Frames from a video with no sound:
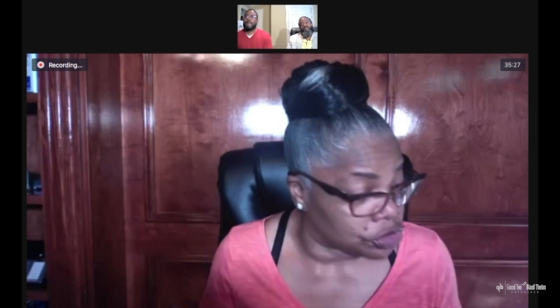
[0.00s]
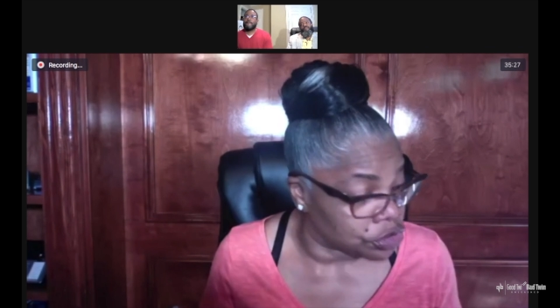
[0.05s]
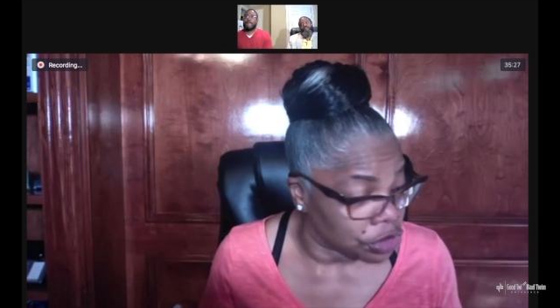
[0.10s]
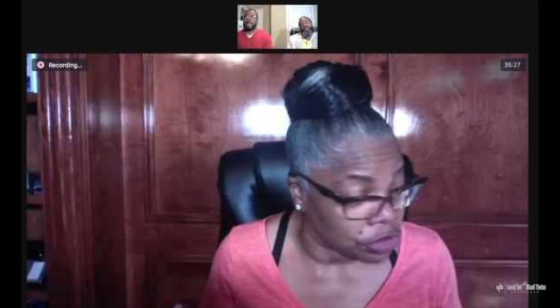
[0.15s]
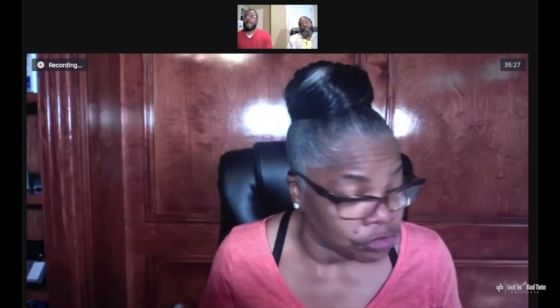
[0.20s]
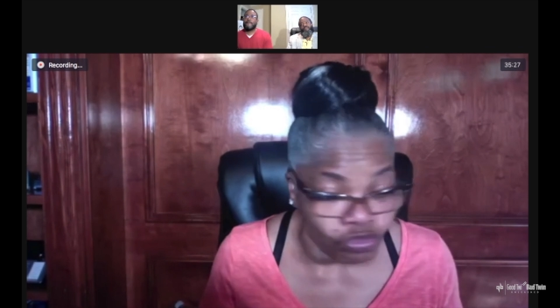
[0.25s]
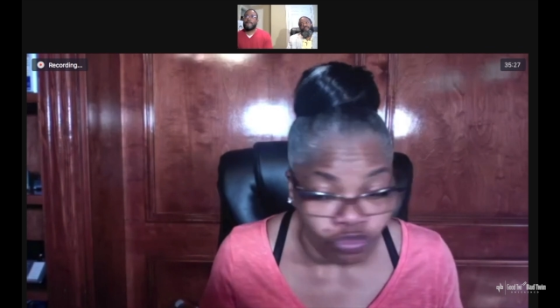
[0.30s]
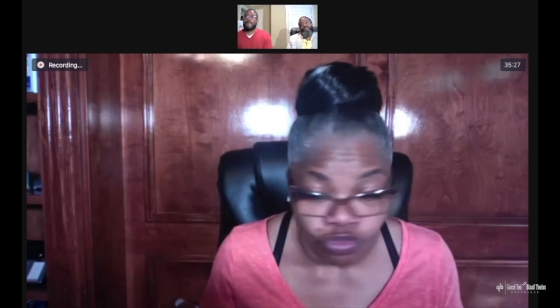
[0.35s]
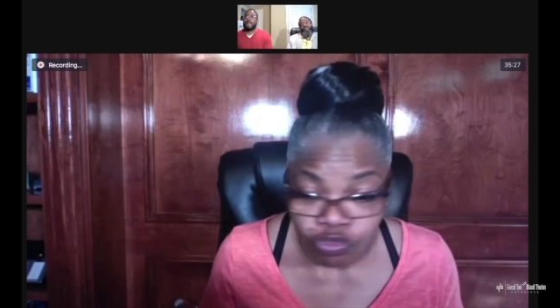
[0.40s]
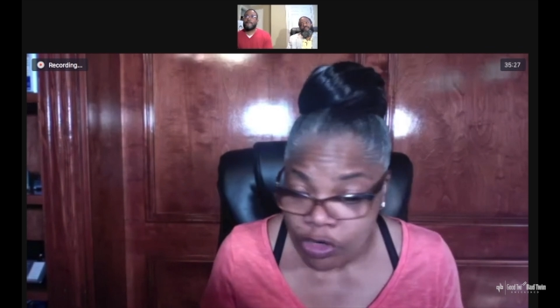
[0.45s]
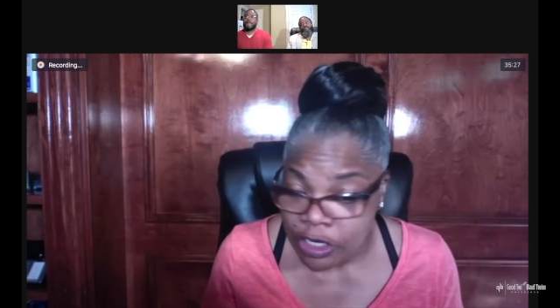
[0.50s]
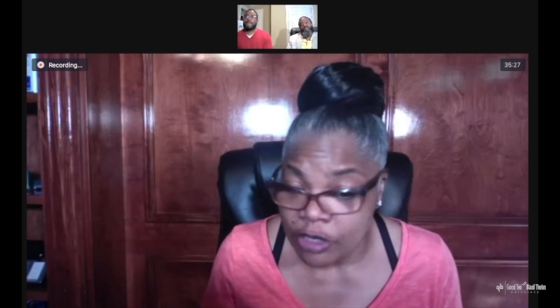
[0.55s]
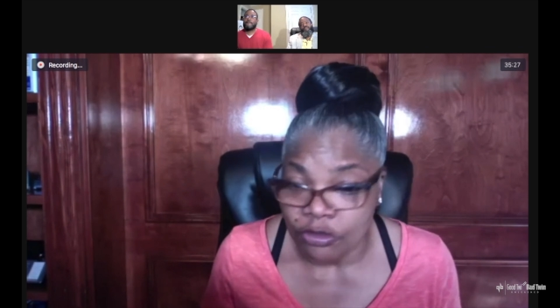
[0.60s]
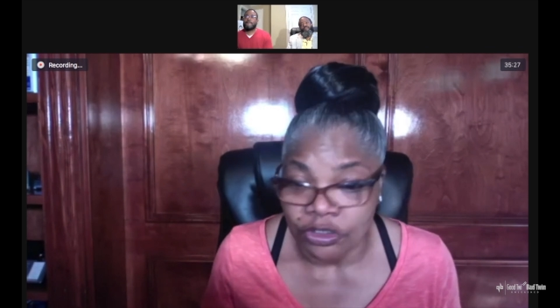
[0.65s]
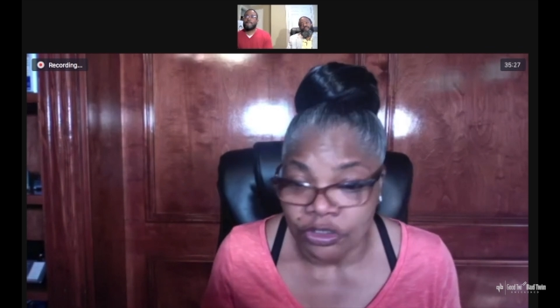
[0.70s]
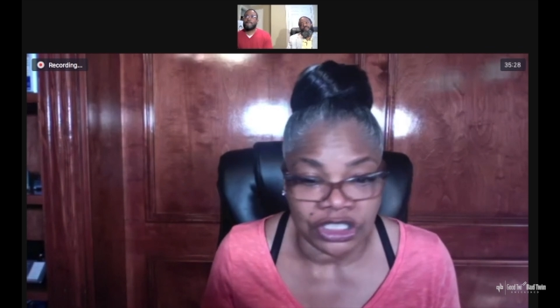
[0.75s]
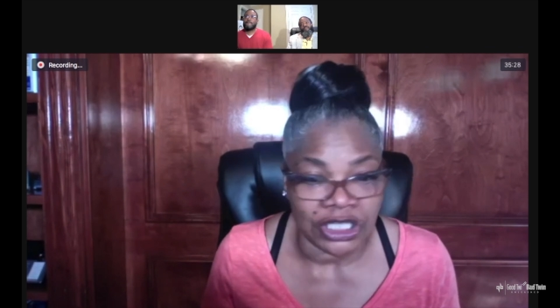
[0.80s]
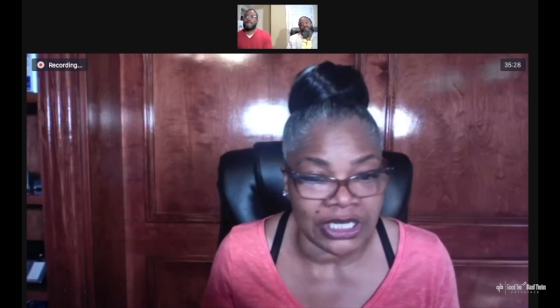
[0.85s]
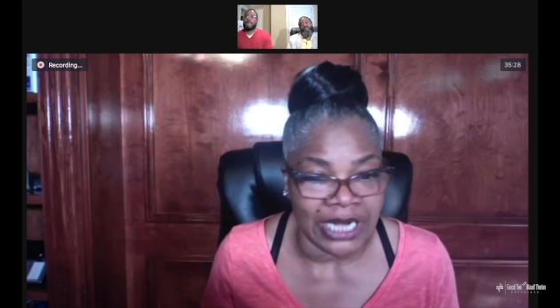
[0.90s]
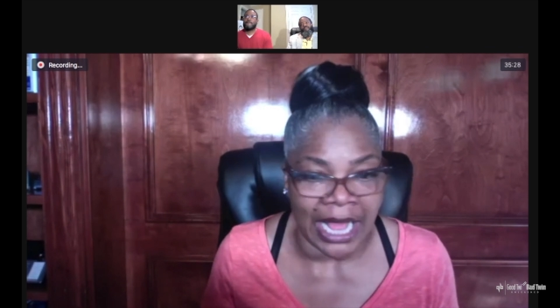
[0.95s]
the
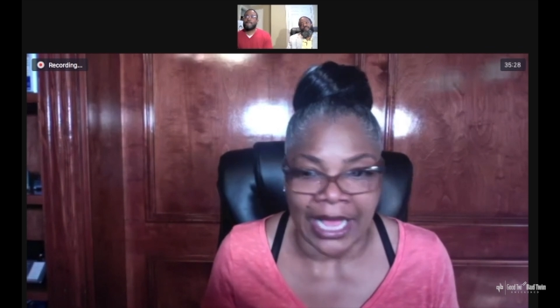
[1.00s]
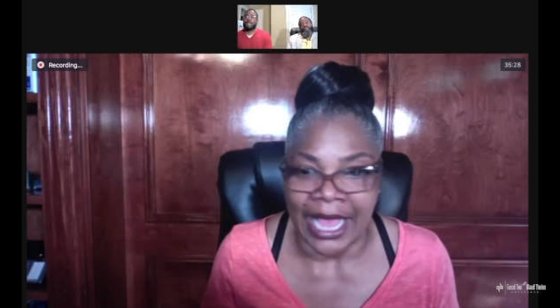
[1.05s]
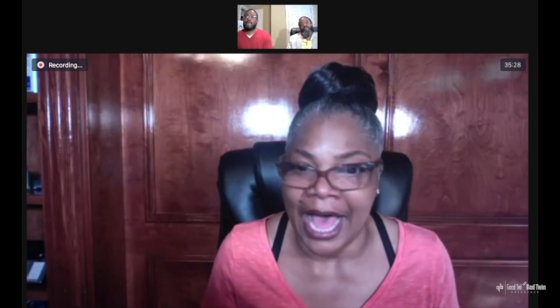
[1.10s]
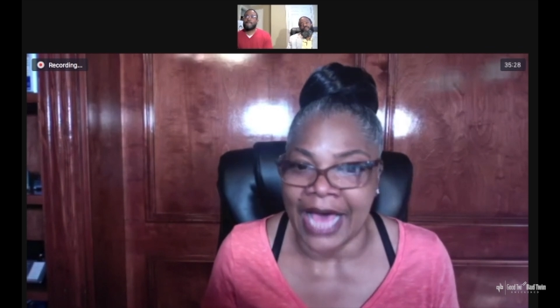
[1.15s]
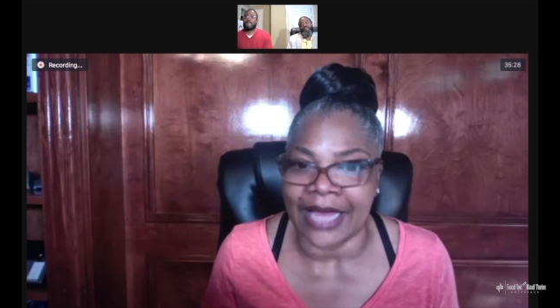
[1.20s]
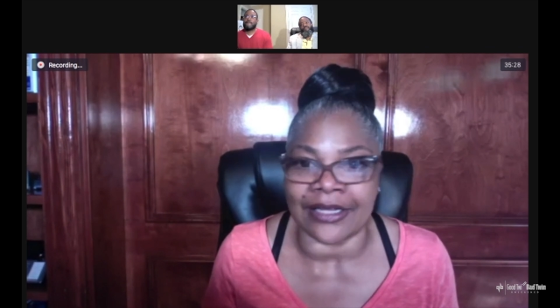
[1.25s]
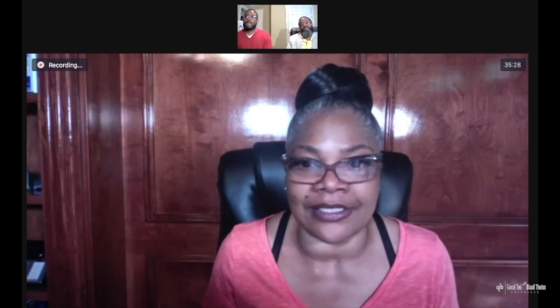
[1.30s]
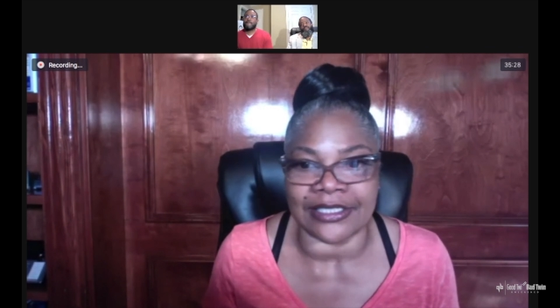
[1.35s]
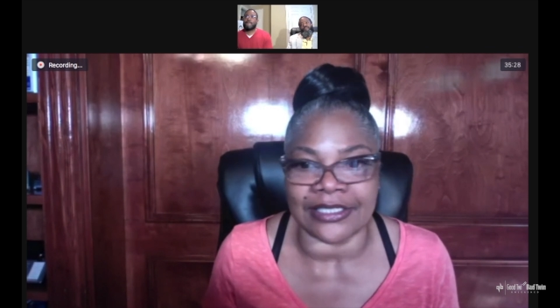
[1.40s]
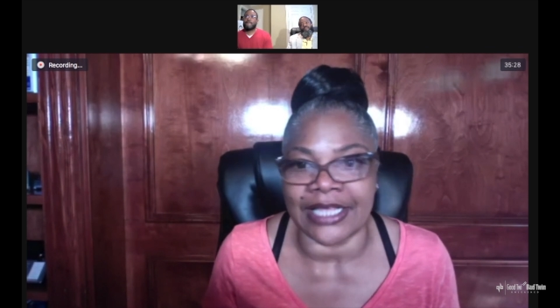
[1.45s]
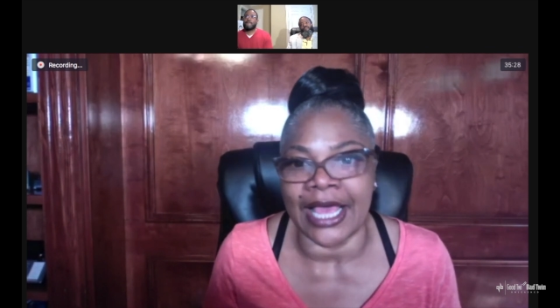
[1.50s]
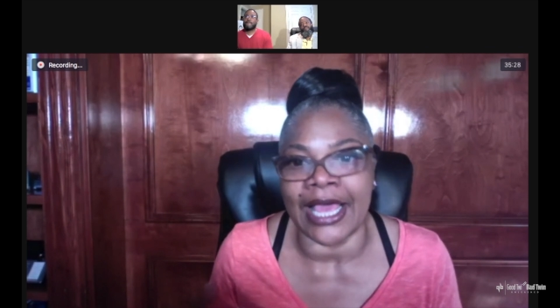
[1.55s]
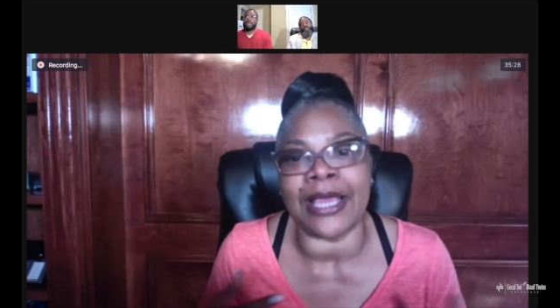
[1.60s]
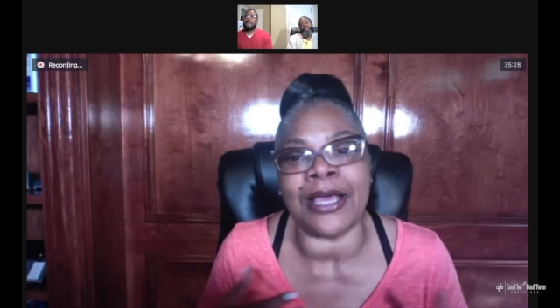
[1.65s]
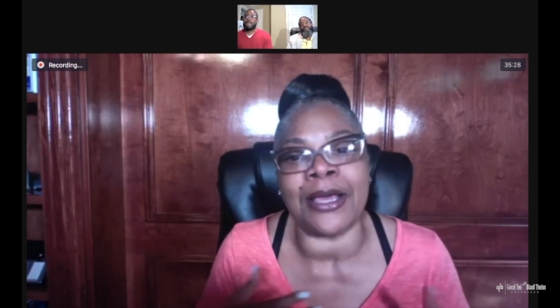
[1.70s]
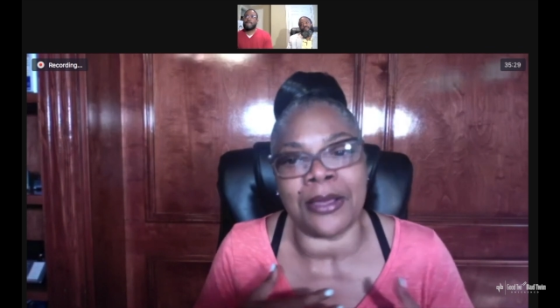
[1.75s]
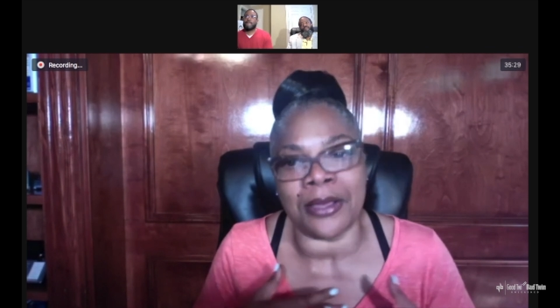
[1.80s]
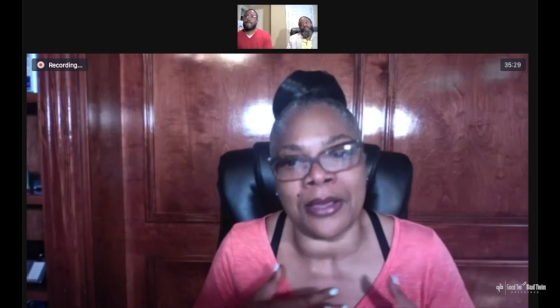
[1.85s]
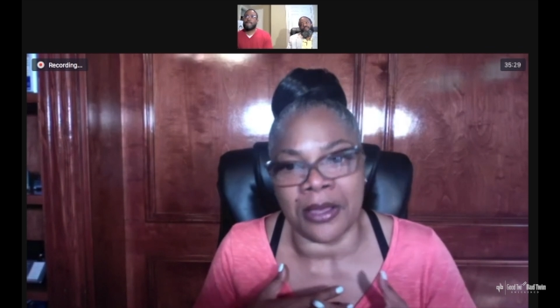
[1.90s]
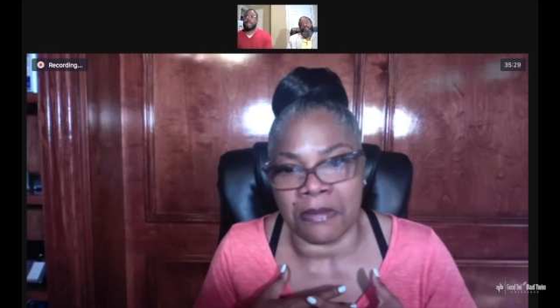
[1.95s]
real shit I gotta say,